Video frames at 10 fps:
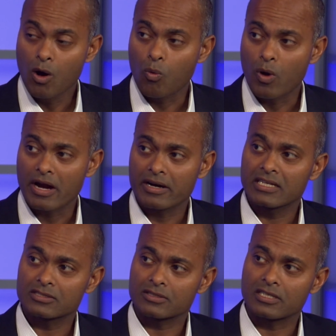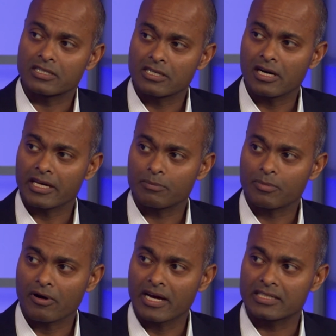where his or her target
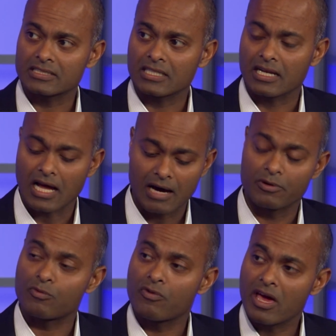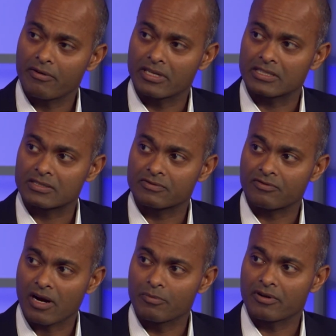price and how it varies
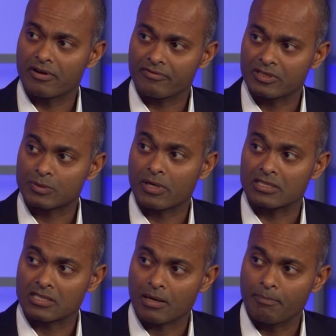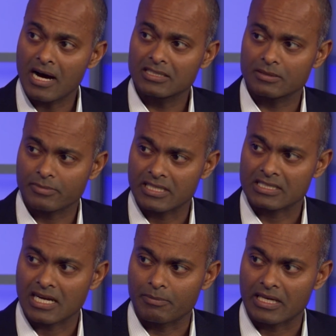from the reference price or the composite
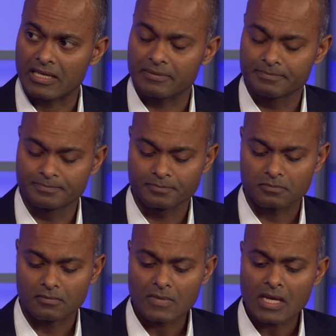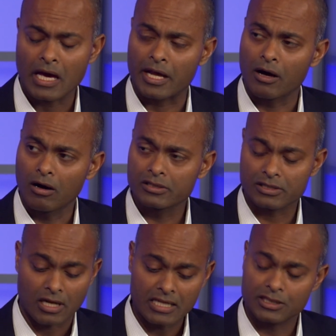price coming in. And
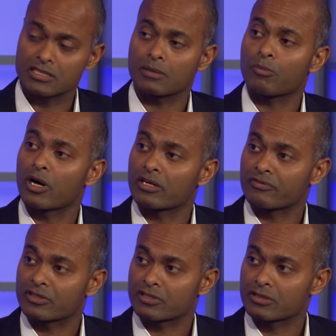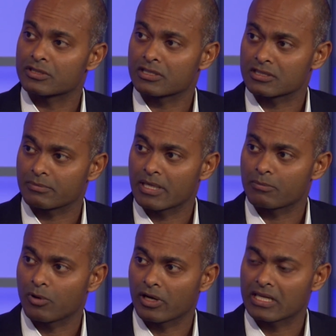also not just at point of execution is the
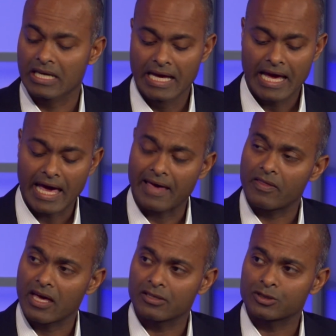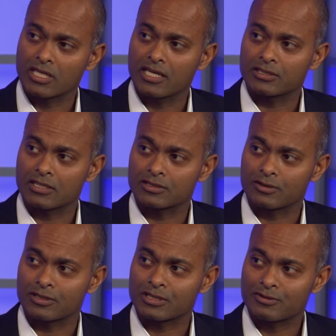main point. And then change his
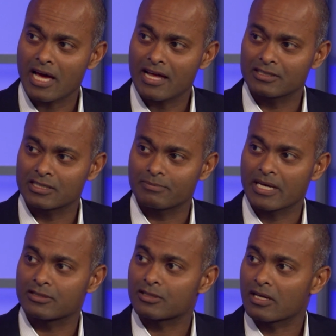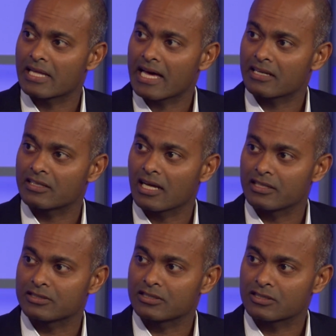or her strategy based on that
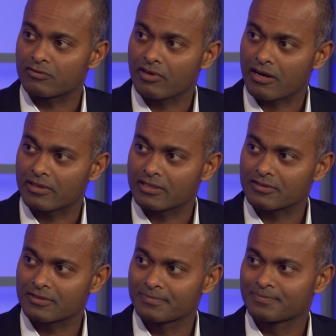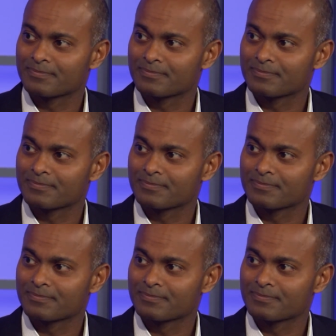intelligence and variance.